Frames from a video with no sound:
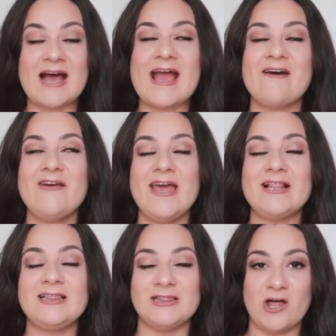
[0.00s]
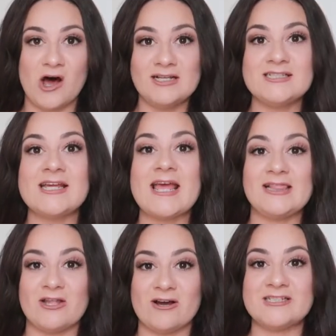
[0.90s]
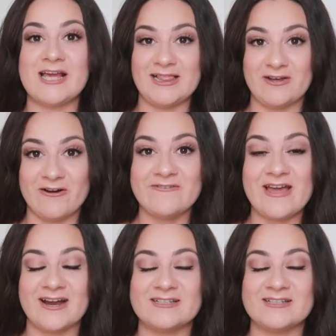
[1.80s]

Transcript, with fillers: I have a lot of hair.